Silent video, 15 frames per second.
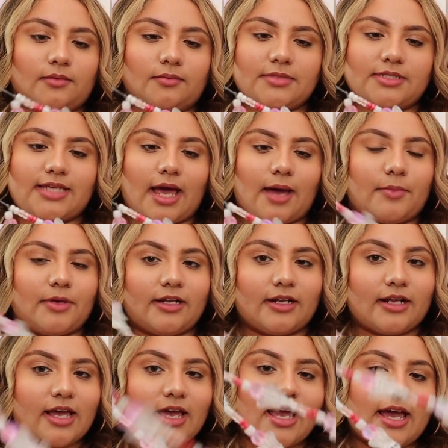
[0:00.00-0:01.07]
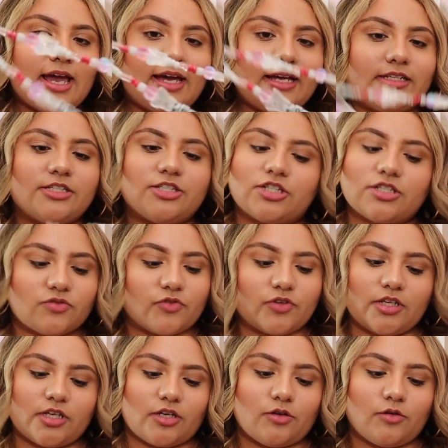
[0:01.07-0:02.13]
salmon, and it's just
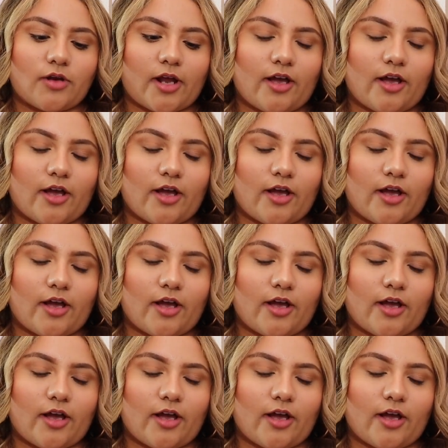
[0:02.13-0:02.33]
really cute.